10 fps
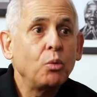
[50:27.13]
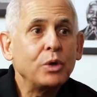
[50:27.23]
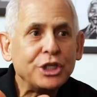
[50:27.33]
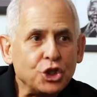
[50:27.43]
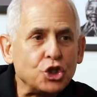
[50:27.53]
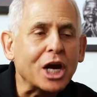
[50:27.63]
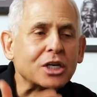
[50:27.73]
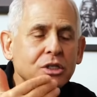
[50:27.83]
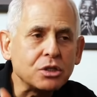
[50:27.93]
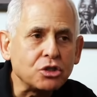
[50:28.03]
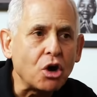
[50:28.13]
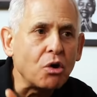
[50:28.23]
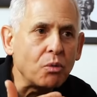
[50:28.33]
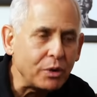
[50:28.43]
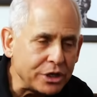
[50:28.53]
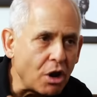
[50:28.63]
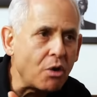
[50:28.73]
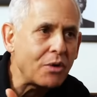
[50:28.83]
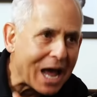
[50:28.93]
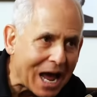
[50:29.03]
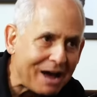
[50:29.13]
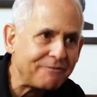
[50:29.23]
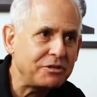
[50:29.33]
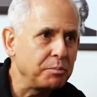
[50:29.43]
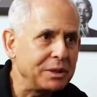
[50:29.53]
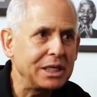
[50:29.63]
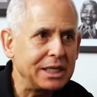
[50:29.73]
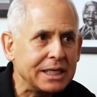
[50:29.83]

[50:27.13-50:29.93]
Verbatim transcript: We just don't, we don't have to be